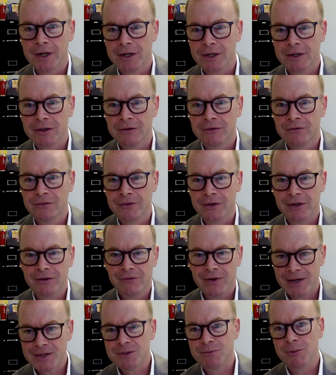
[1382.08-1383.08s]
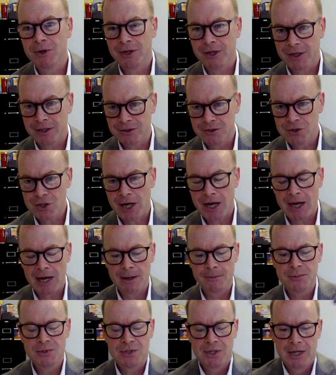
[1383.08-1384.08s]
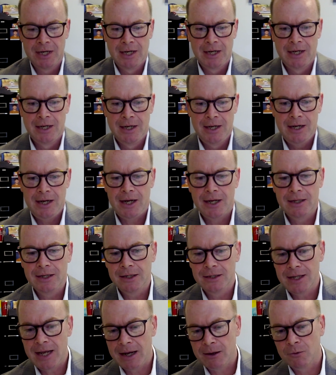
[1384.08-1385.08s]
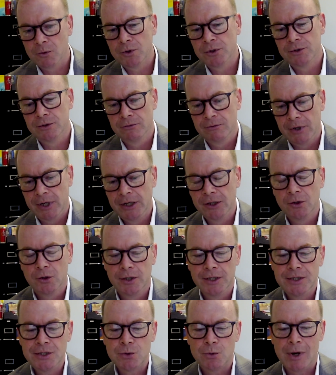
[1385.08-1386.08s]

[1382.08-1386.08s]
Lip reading: of investment and jobs, and that will increase